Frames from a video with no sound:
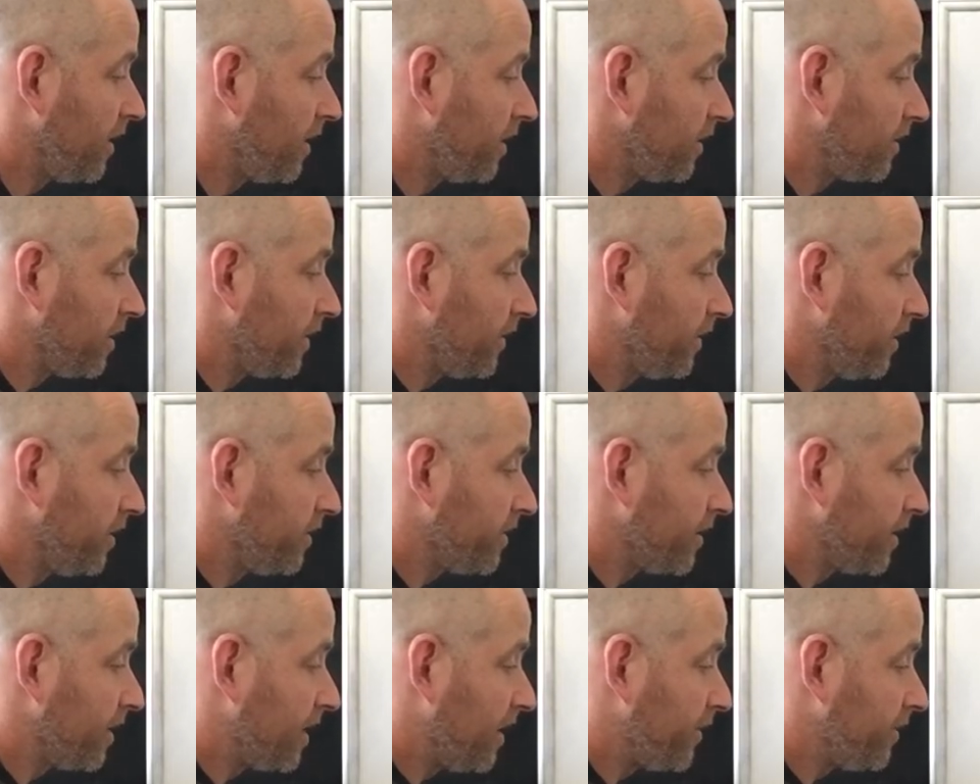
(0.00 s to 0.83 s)
So here's
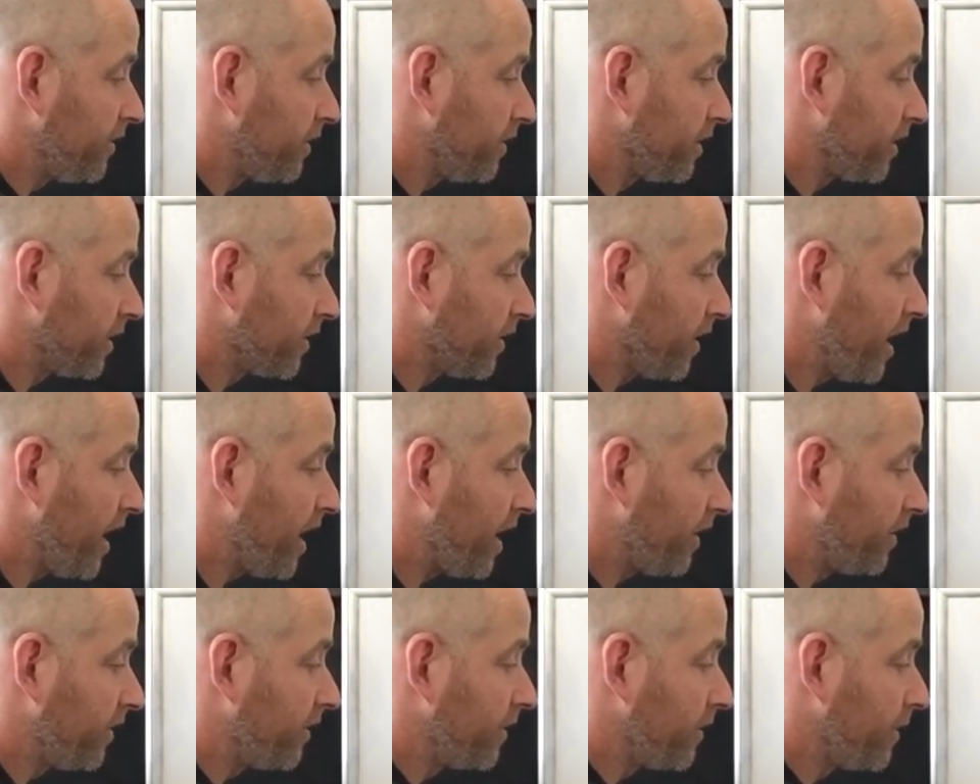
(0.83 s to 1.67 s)
the level of the
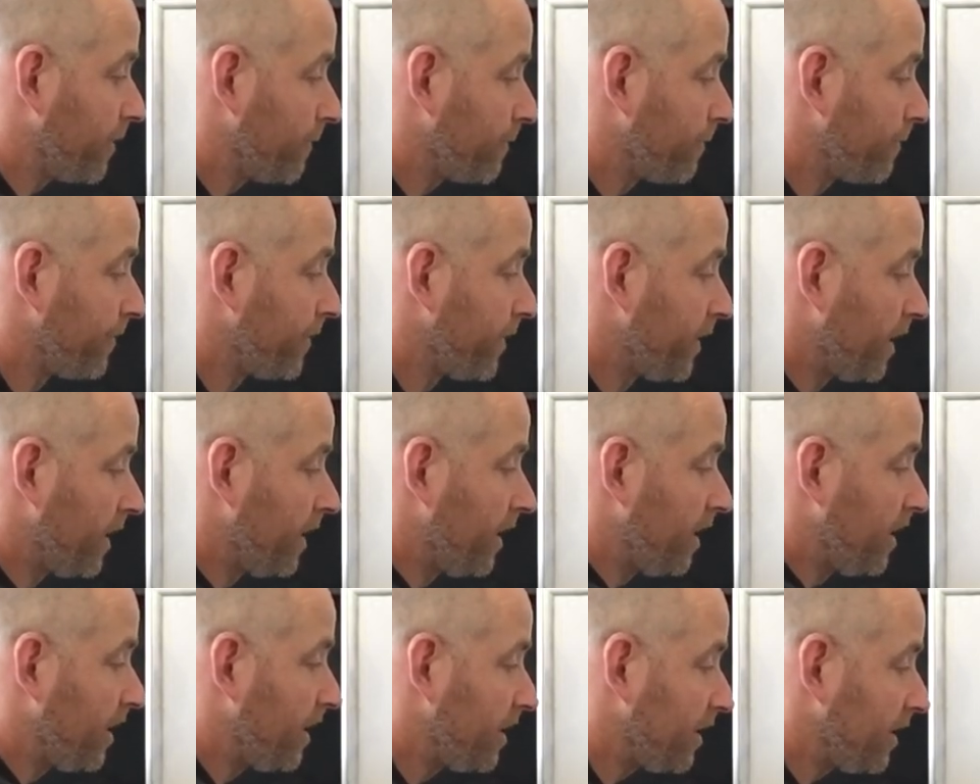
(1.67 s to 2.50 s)
grass.
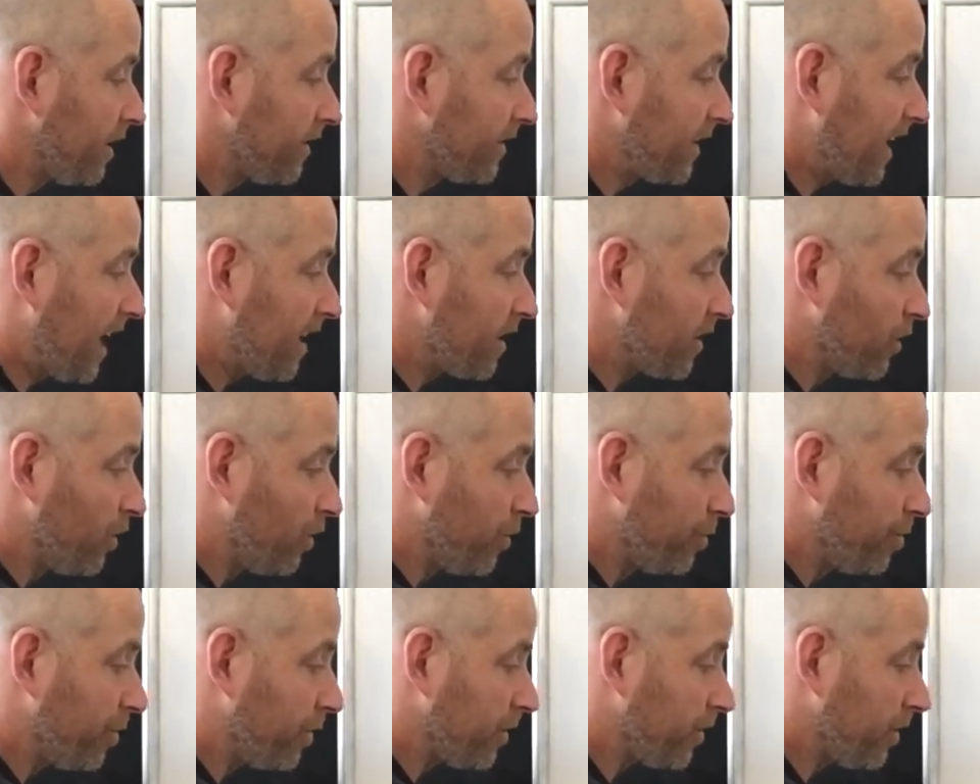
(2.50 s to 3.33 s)
It's got to go
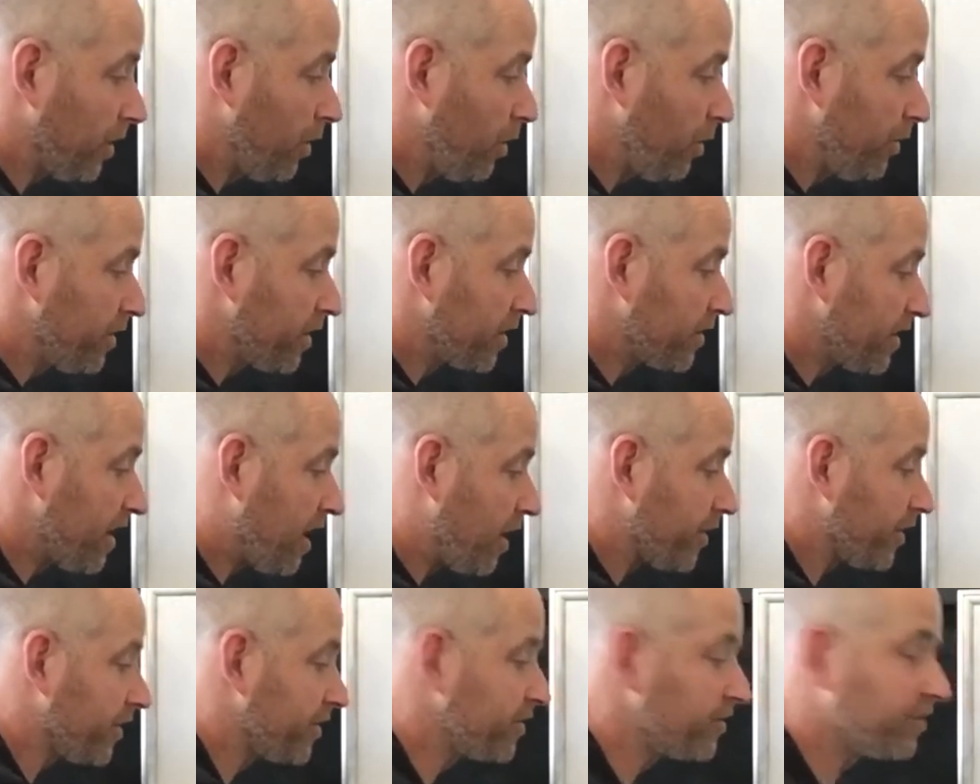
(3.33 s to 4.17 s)
below the ground
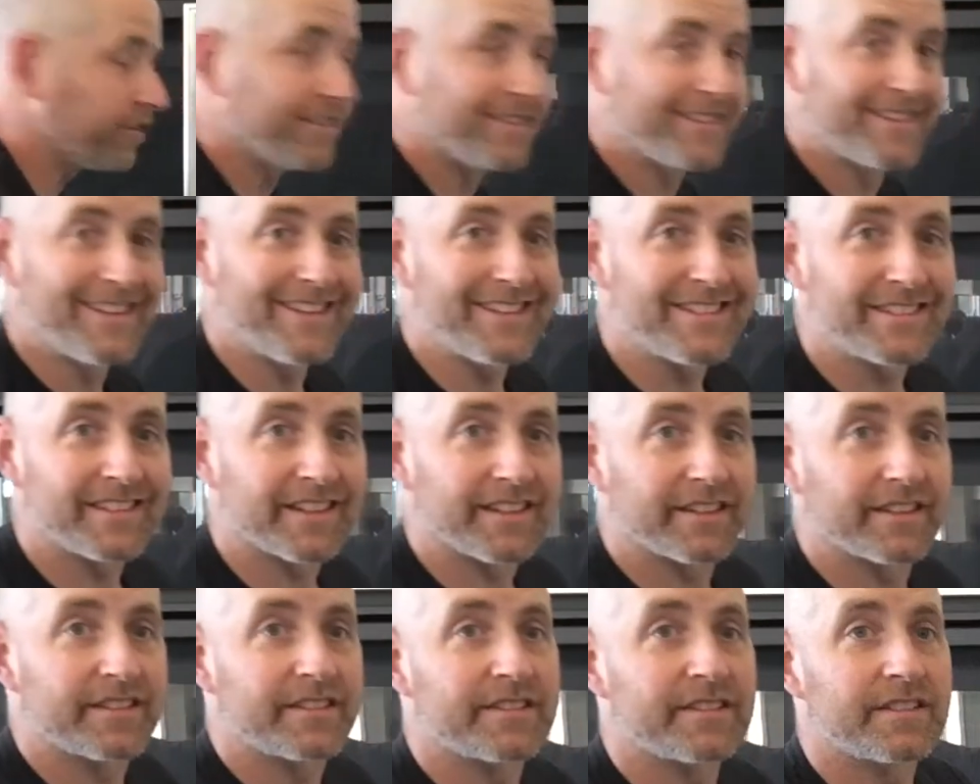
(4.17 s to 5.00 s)
a certain
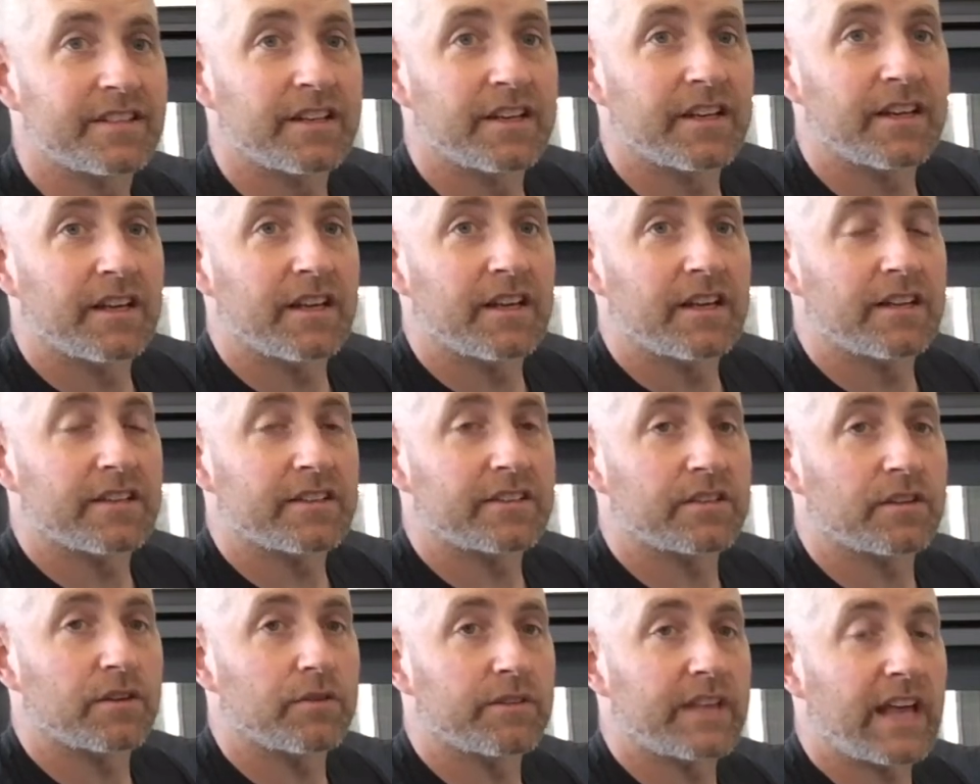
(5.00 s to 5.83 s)
distance
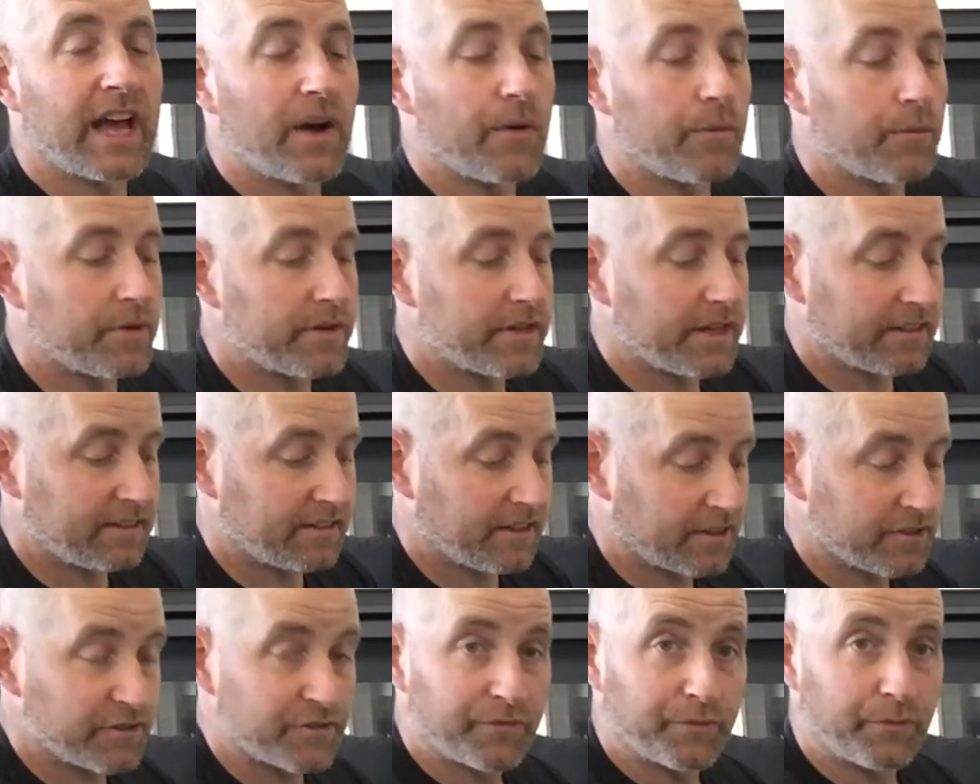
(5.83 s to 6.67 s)
so that when it
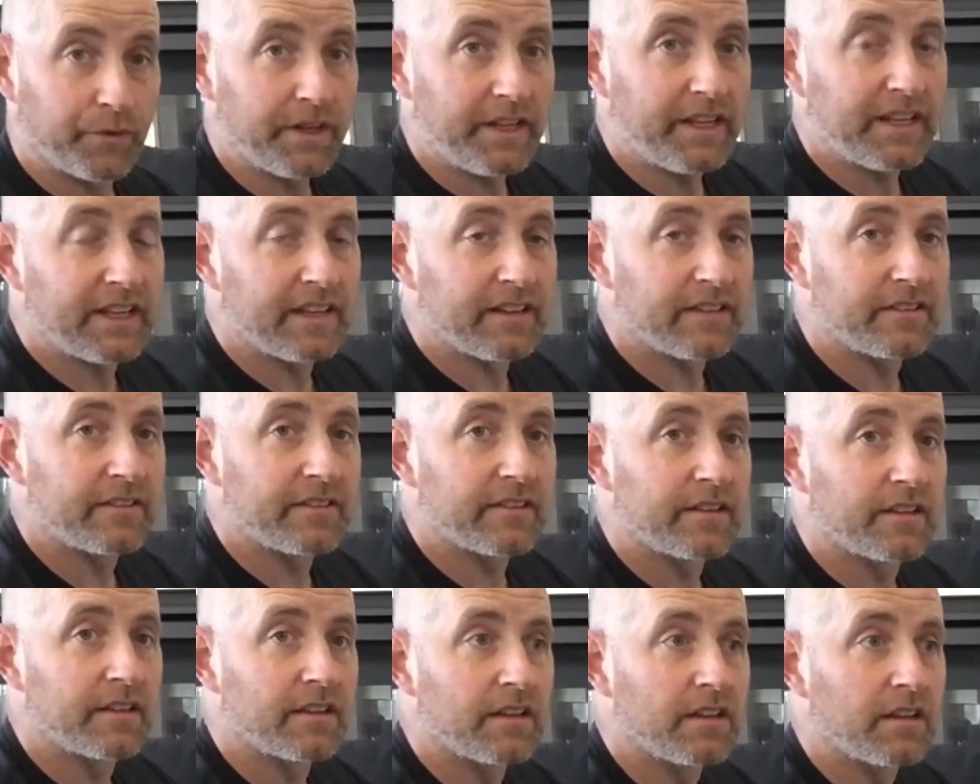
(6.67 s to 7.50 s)
does
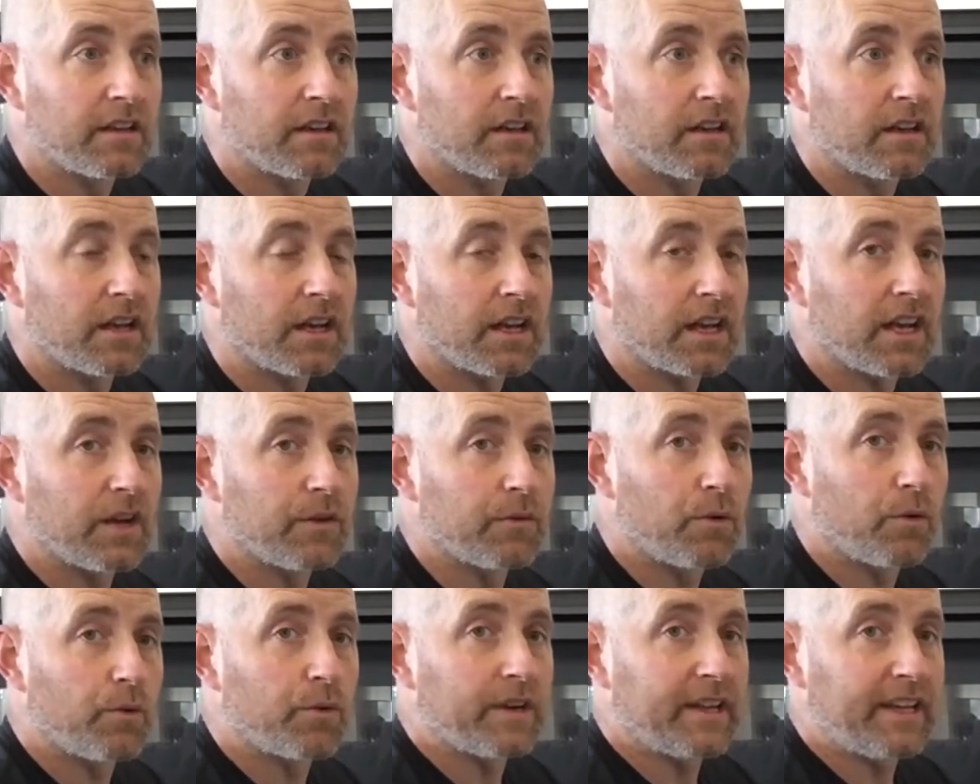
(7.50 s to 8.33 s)
freeze, it
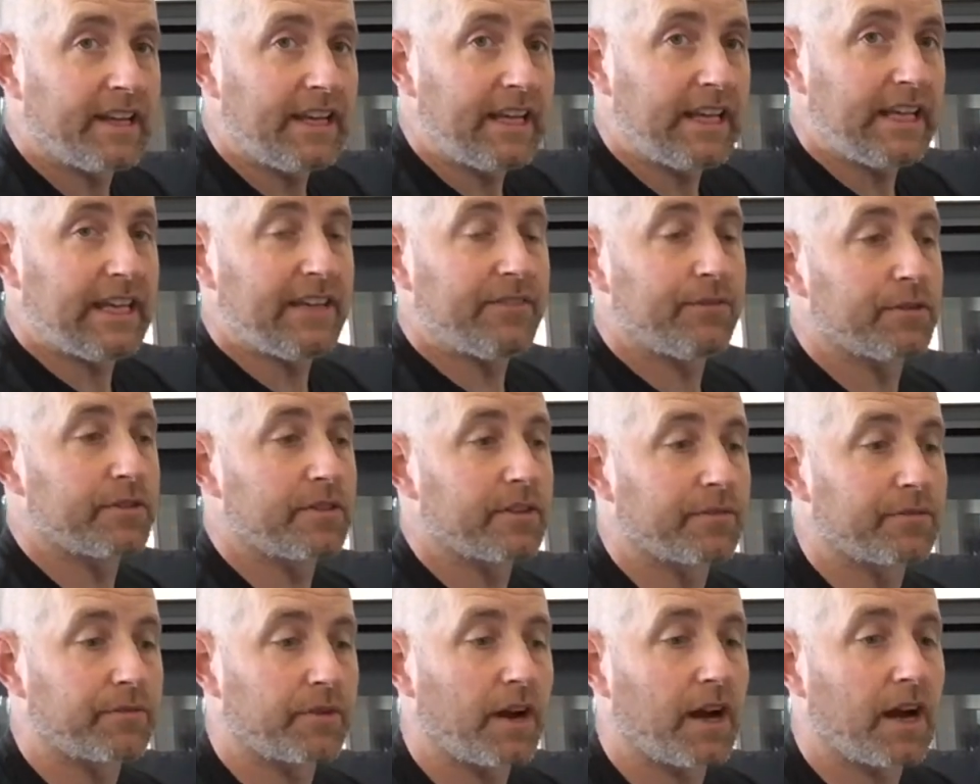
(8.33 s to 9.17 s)
won't heave with the
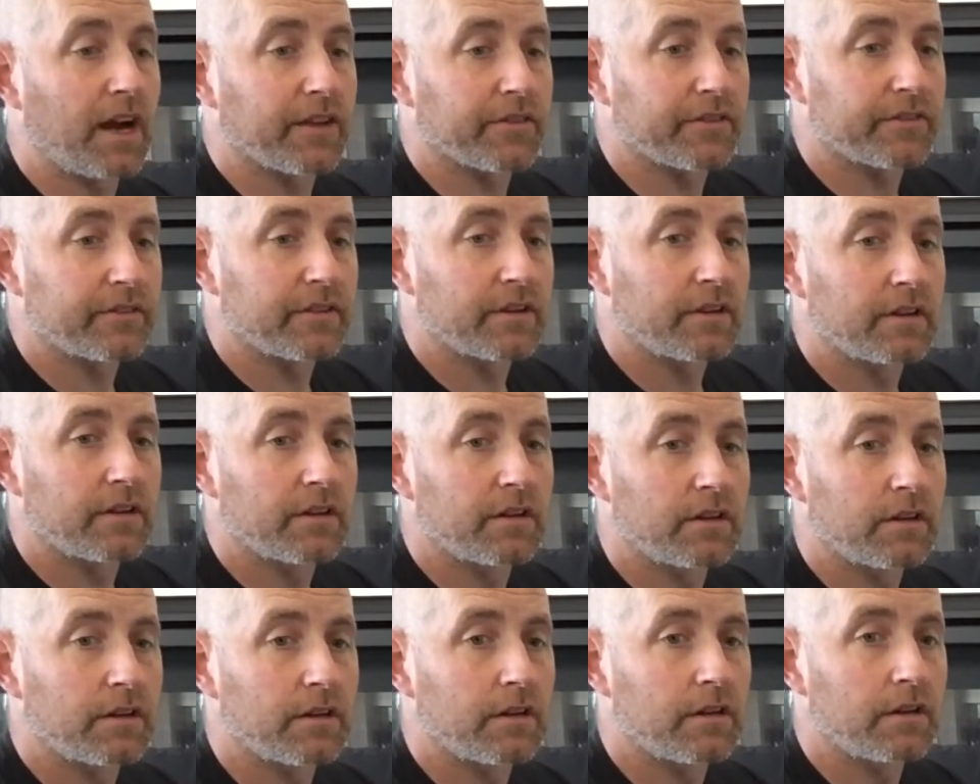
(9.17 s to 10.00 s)
frost.
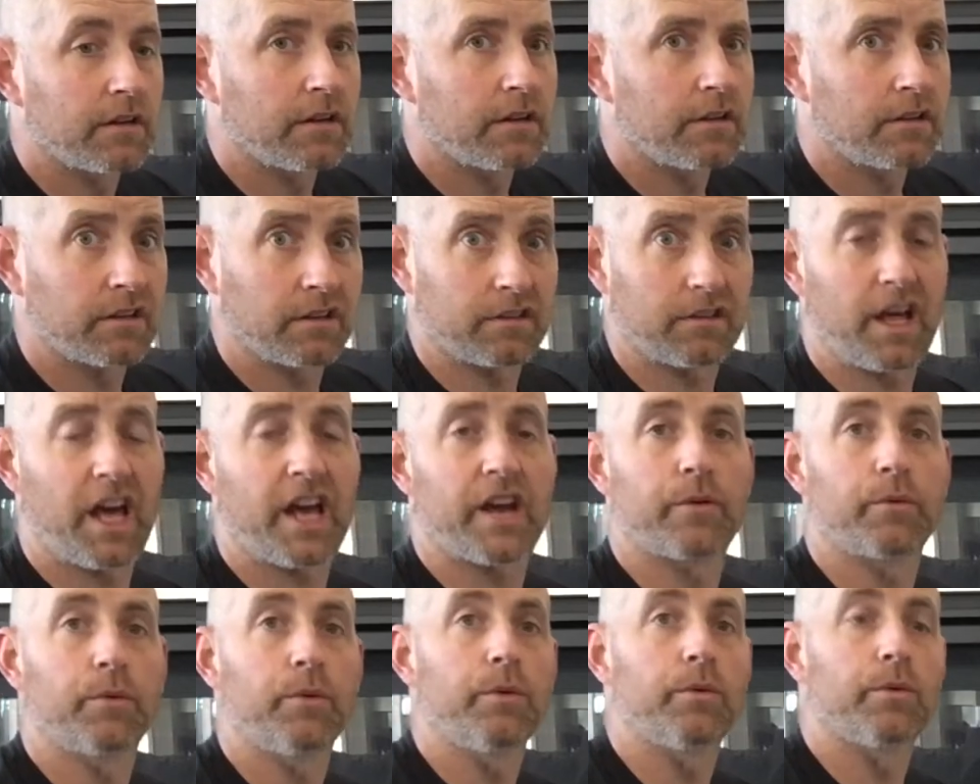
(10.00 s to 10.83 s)
There's a lot
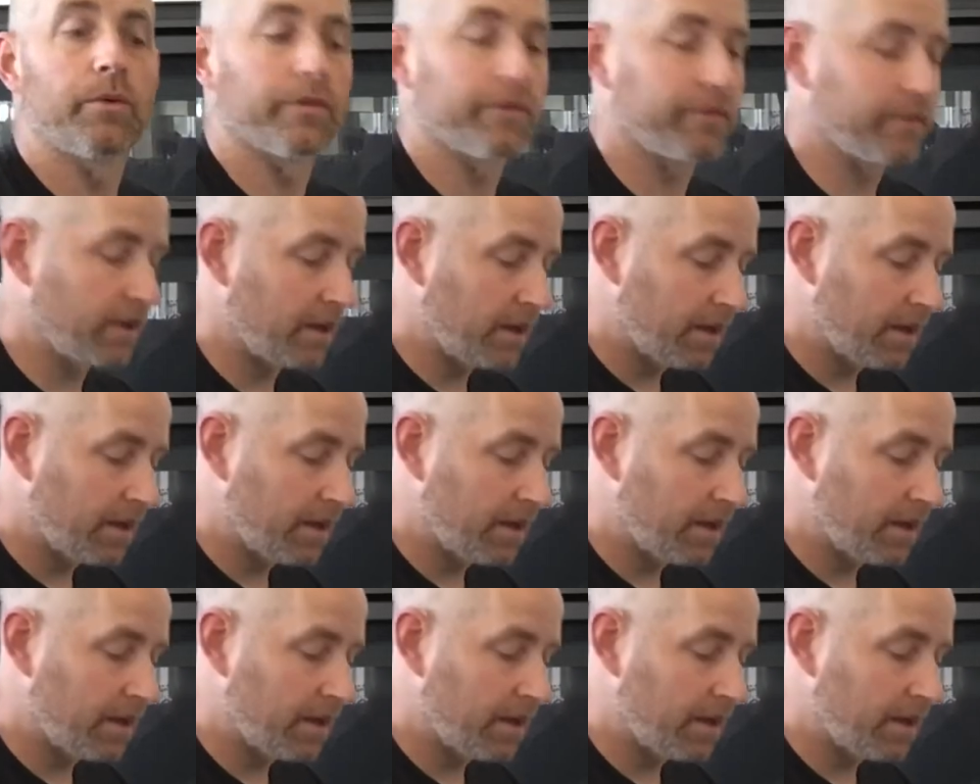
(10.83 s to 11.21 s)
of rules.